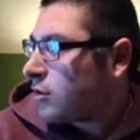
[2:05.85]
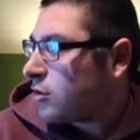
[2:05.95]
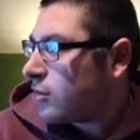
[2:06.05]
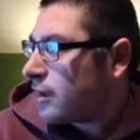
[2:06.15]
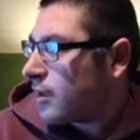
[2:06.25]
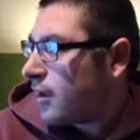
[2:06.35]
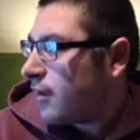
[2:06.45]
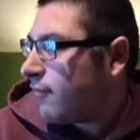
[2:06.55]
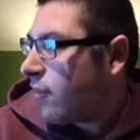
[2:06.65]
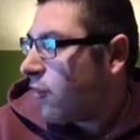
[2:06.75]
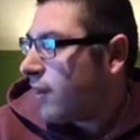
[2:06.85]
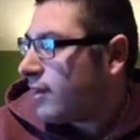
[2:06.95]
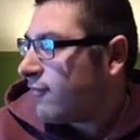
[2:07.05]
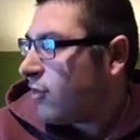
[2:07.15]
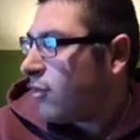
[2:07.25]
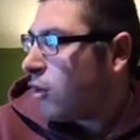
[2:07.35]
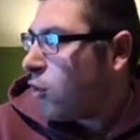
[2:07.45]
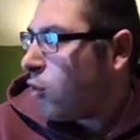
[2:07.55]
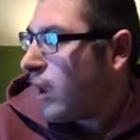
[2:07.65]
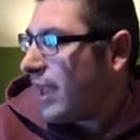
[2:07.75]
sorts of wonderful
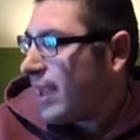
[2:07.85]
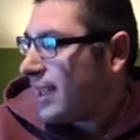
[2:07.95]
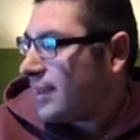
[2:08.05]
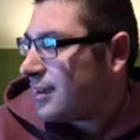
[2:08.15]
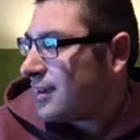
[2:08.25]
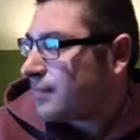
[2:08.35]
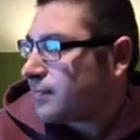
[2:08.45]
ways.